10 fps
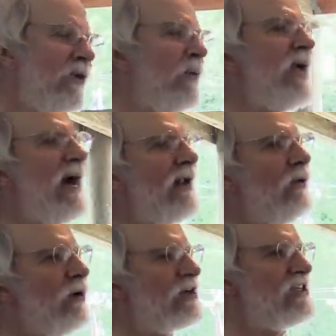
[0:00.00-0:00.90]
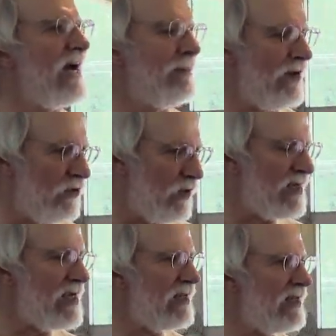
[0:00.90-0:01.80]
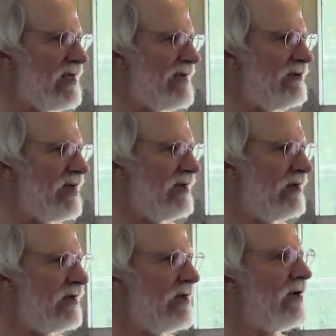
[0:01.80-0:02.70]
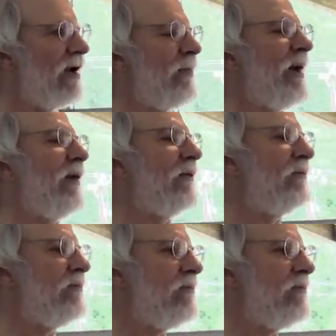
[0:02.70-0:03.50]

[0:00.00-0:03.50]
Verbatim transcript: we had a workshop, a quickie in the evening, about